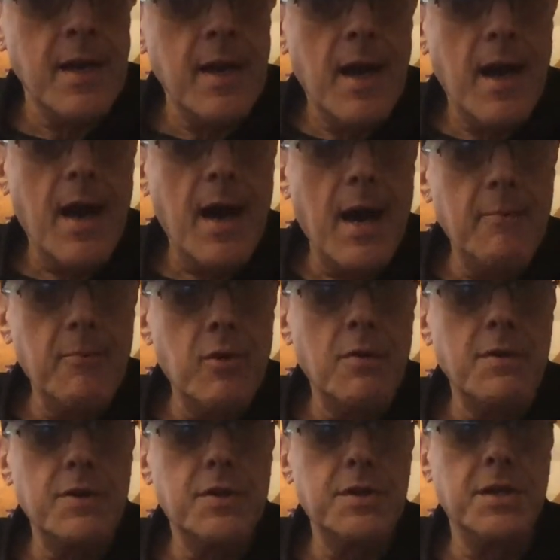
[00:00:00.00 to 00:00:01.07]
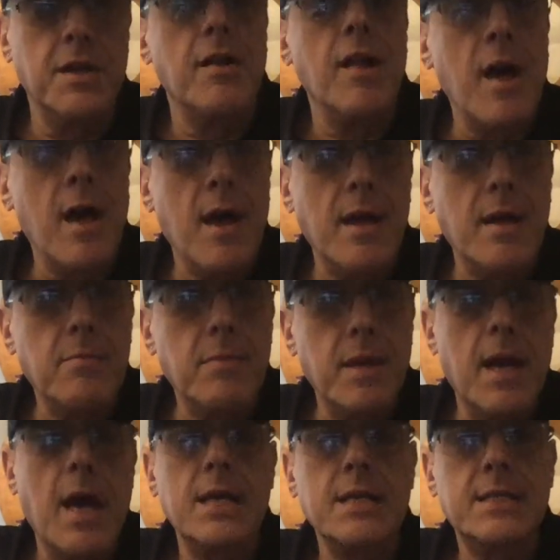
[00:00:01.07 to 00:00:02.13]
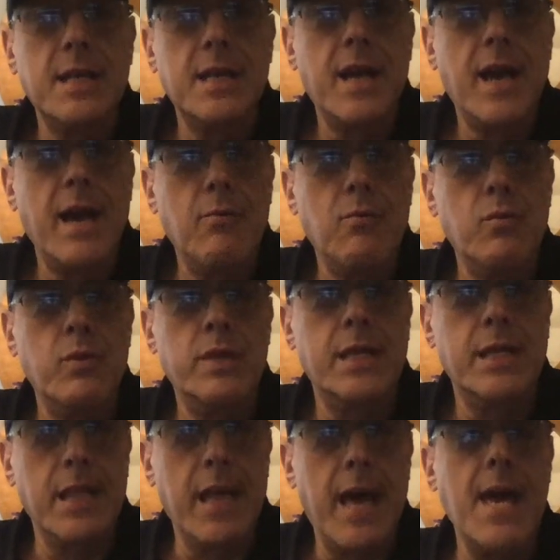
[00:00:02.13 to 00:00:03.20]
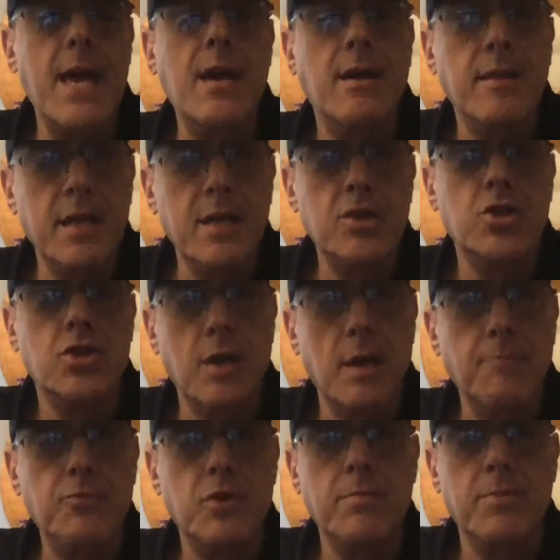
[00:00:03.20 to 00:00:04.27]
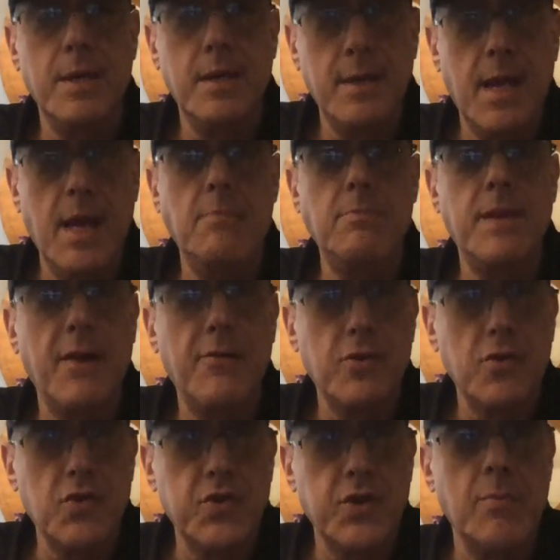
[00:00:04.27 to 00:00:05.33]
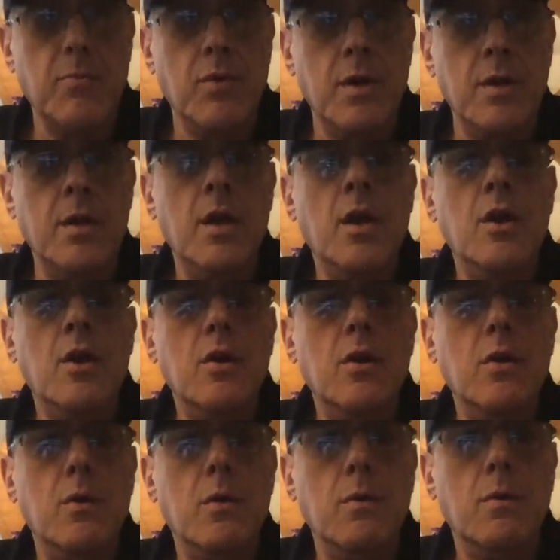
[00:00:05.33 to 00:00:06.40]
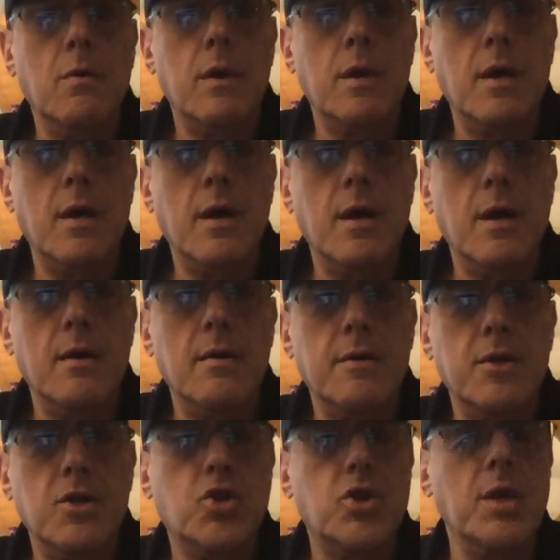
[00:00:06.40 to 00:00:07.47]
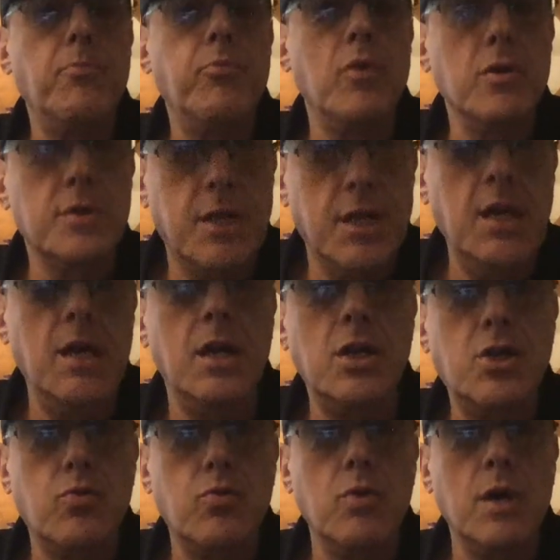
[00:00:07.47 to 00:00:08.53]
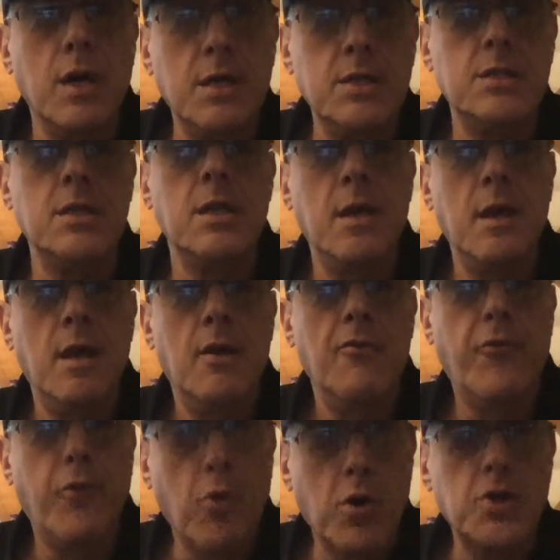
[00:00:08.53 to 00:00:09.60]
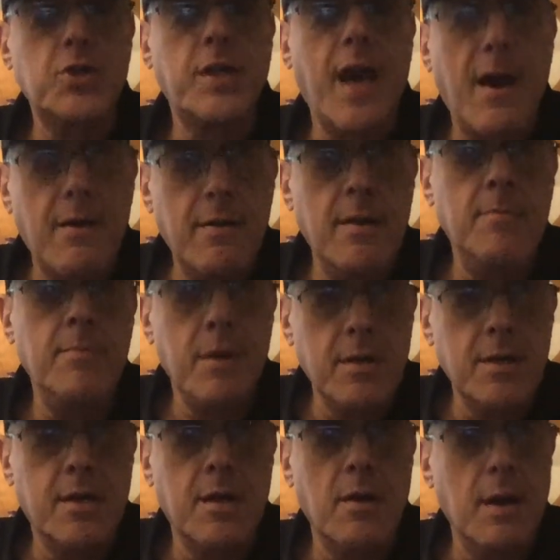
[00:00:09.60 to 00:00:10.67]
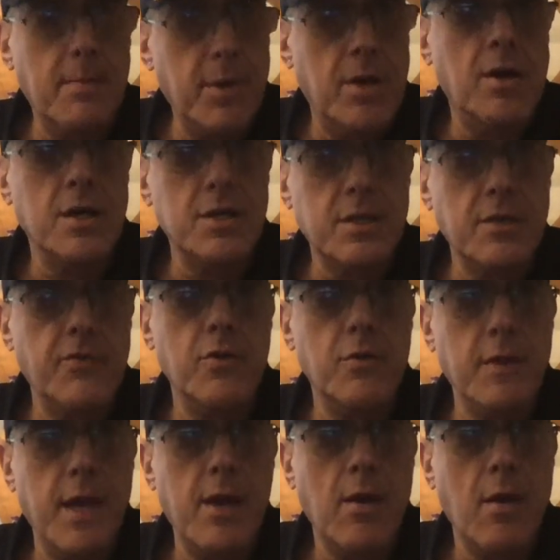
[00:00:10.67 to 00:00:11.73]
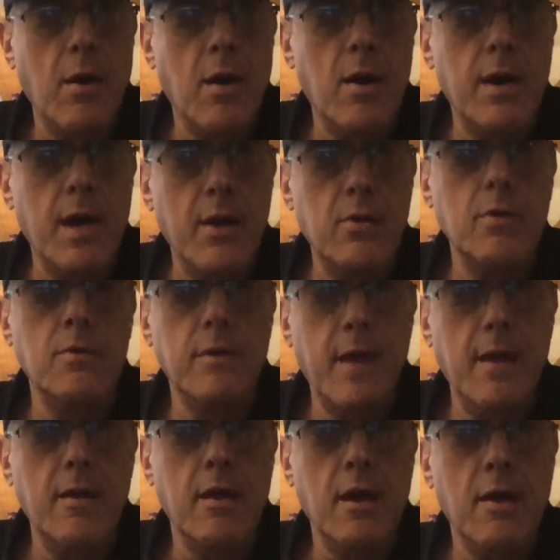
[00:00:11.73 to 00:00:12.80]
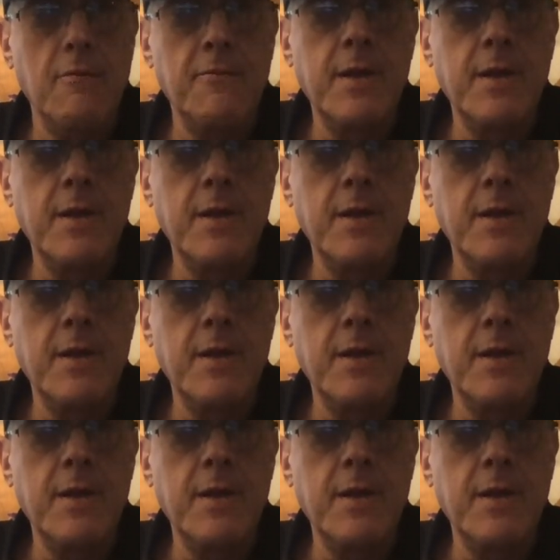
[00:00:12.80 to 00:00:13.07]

I'm going to decline. I said, I would like this ship to be named after someone who uh, the ship will teach was forced out of the military because of who they are and who they love.